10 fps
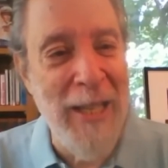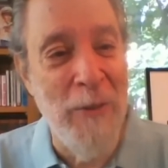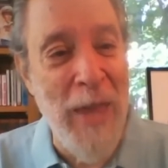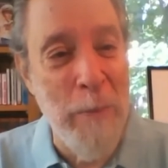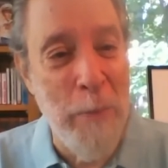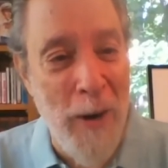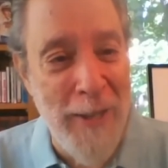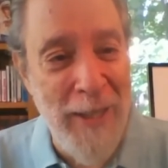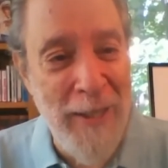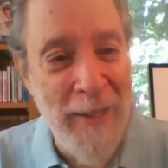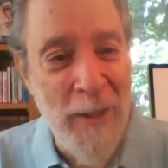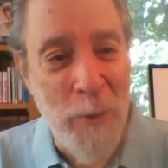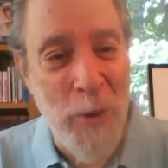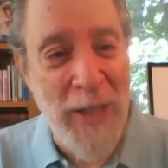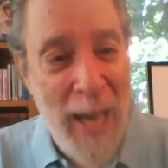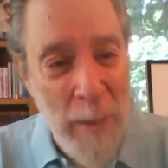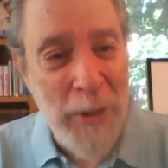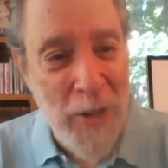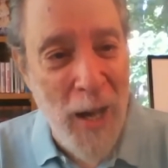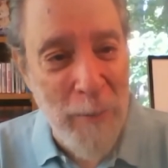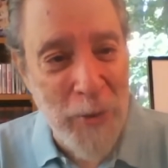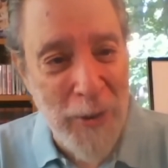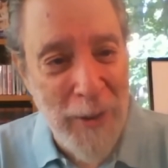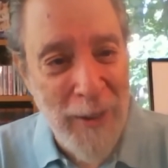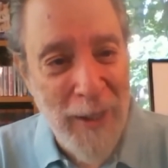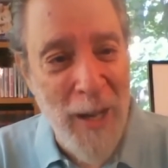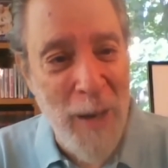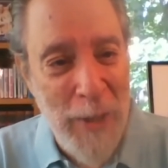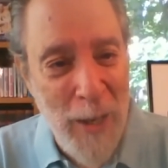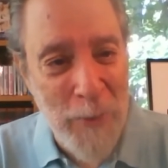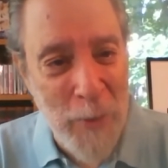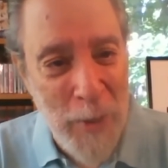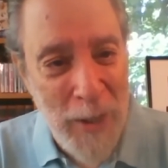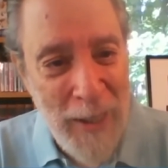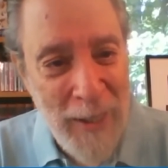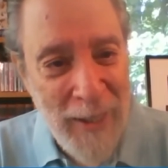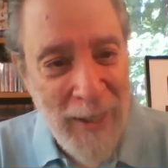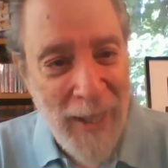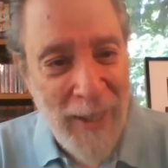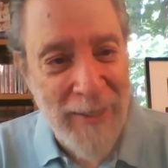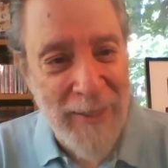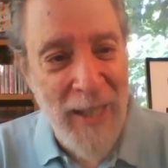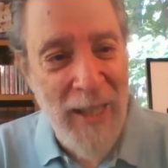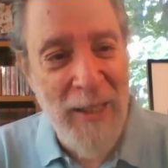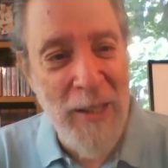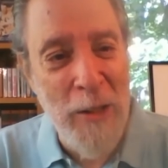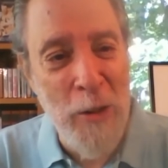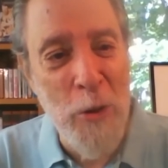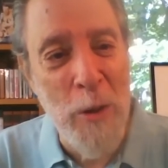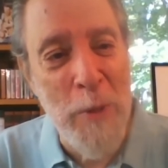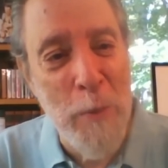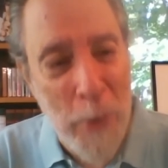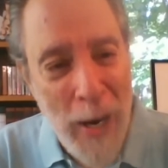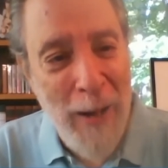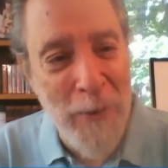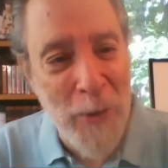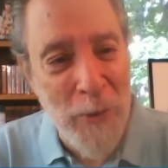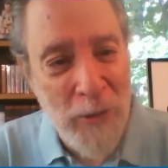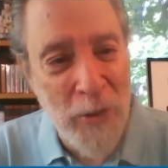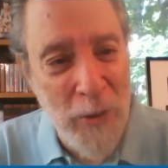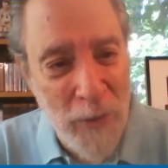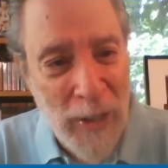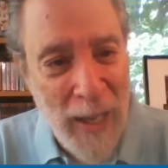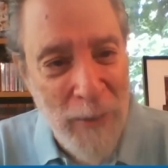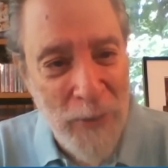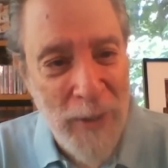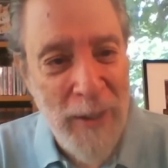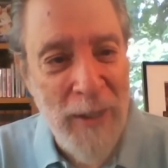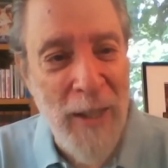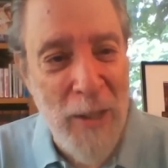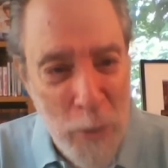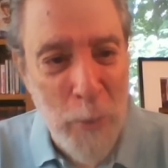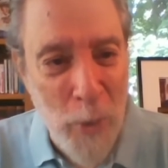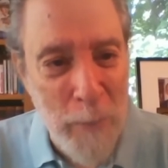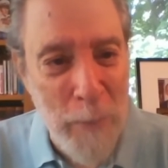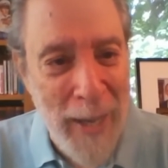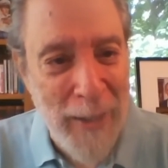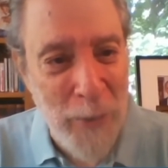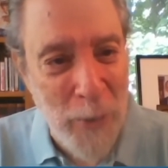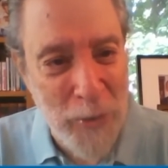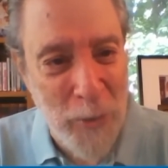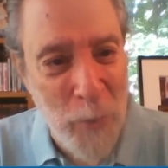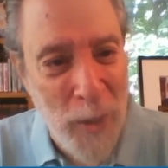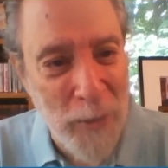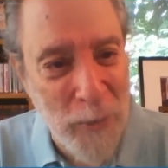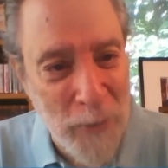of that party was Emma Thompson coming up to me and saying, you can be proud the rest of your life that you brought back an Orson Welles